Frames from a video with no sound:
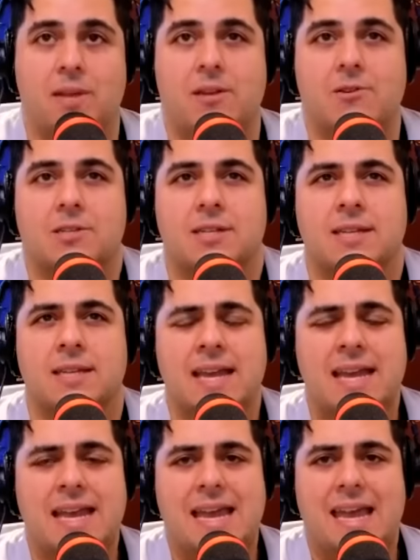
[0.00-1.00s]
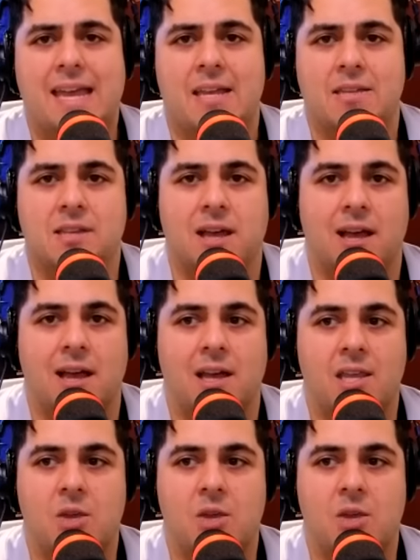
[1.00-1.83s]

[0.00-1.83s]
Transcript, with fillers: Peterson is uh,